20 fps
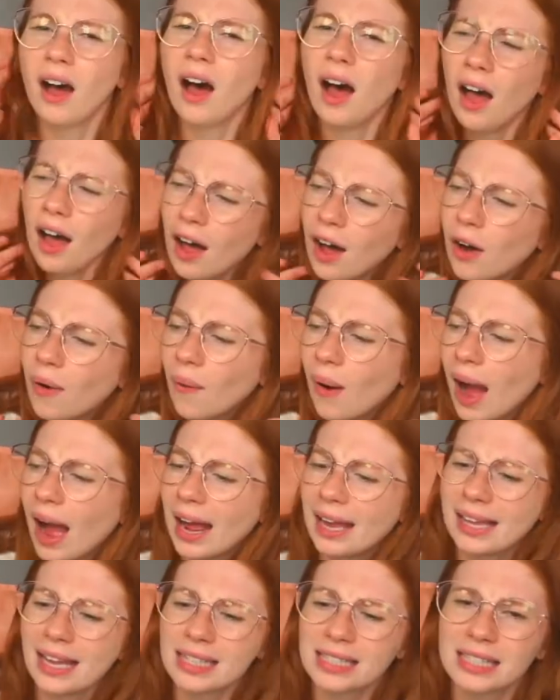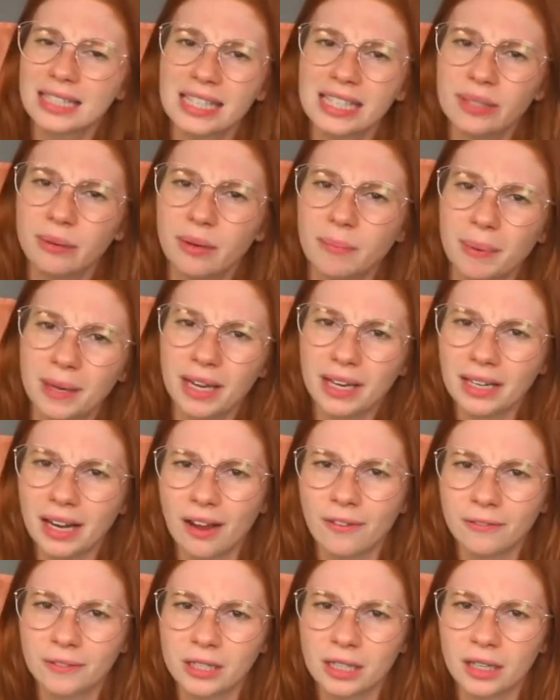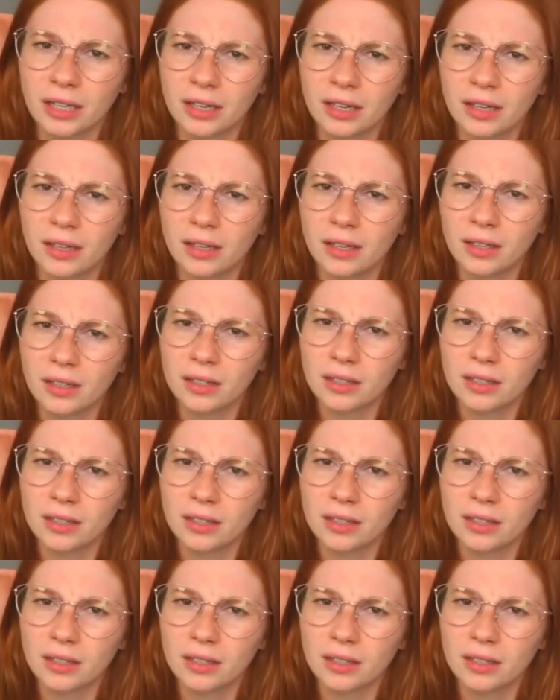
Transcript: oh, I guess this would be enough to